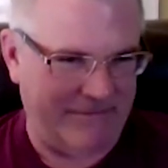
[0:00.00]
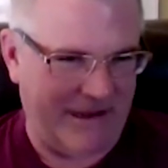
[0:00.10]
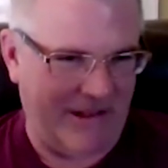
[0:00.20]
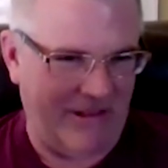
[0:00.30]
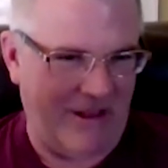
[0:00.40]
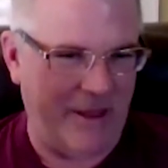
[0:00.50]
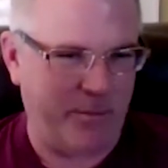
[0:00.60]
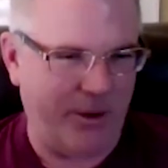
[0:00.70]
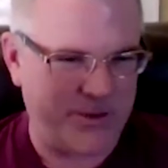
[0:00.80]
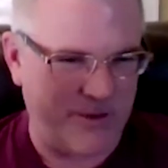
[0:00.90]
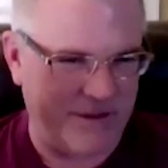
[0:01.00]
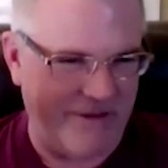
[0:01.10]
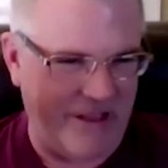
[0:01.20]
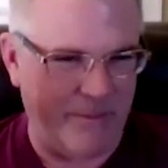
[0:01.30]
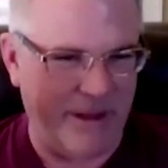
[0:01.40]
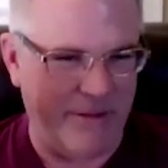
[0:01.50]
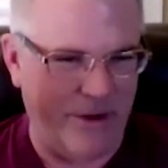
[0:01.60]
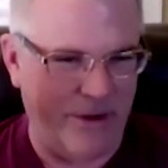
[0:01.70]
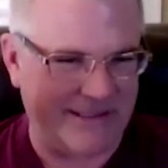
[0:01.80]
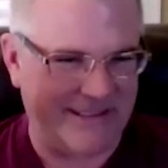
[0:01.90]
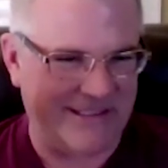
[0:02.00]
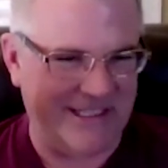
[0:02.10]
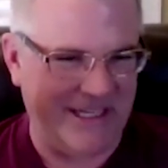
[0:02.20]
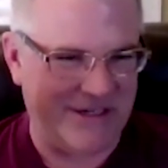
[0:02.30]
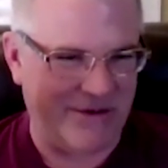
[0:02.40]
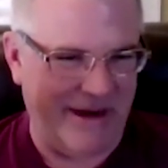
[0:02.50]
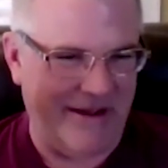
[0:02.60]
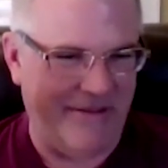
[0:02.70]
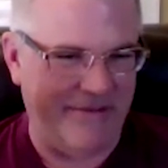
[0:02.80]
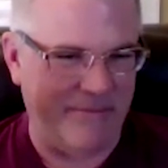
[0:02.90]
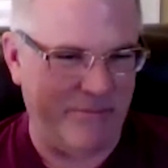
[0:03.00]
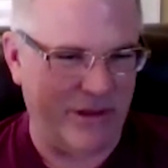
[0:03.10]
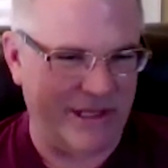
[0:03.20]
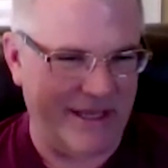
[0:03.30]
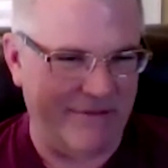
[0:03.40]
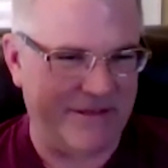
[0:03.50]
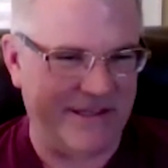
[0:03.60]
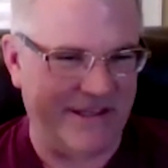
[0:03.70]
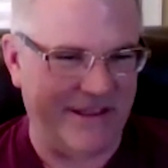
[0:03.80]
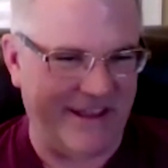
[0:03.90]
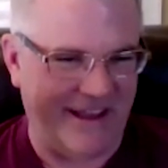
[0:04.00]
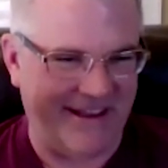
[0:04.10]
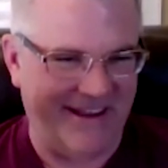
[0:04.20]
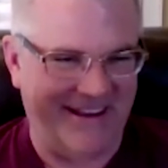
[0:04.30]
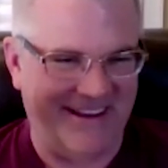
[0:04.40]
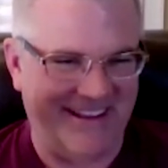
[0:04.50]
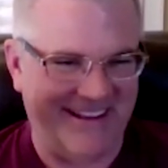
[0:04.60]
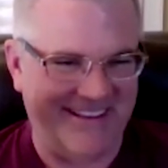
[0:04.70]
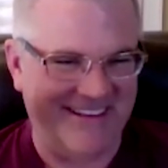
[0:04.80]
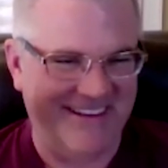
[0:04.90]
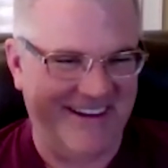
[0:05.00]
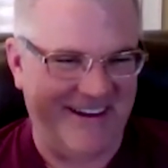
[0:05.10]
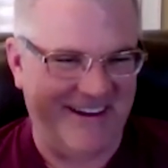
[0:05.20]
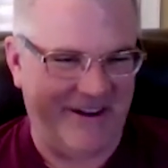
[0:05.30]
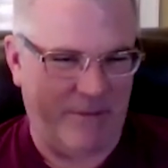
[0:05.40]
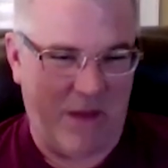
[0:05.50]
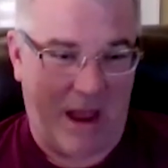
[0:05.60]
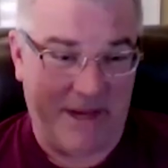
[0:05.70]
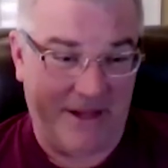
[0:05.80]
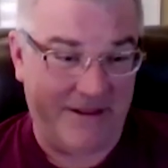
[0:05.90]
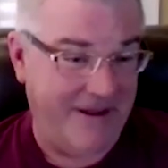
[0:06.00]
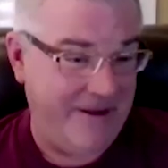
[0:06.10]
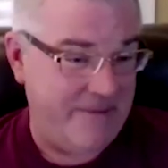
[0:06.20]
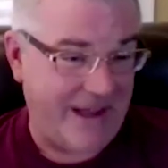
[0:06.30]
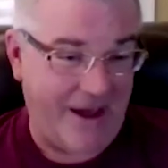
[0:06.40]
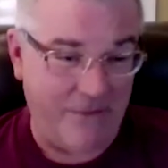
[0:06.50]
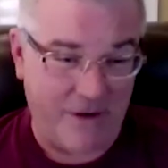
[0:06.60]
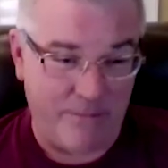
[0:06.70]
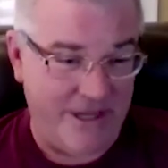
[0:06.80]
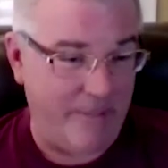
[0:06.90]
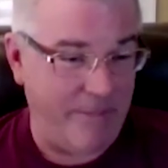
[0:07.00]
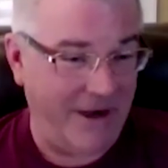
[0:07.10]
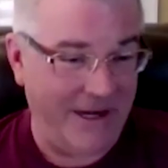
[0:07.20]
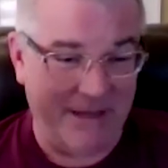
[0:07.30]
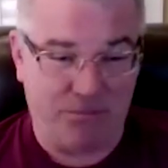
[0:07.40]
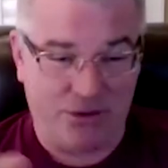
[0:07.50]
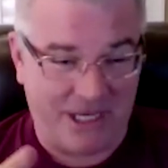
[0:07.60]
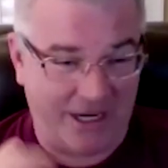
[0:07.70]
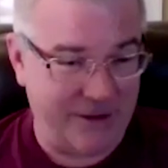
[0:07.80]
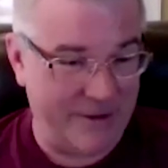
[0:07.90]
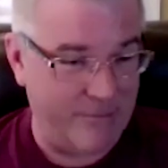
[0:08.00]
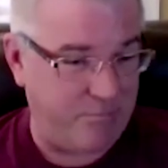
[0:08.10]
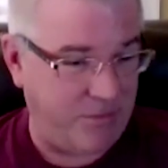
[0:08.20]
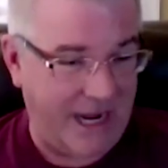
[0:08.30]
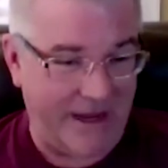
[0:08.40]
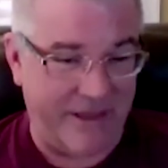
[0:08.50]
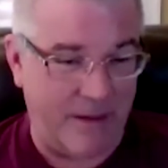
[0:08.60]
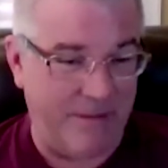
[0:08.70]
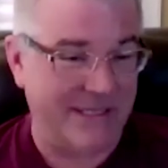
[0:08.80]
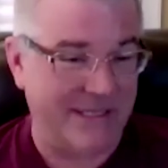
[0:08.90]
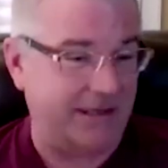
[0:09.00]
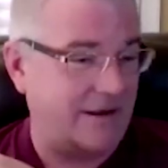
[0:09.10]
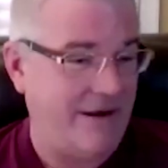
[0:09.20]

a lot of the personal development books teach around beliefs and thinking. And uh, I mean, I don't want to beat up on any particular kind of thing because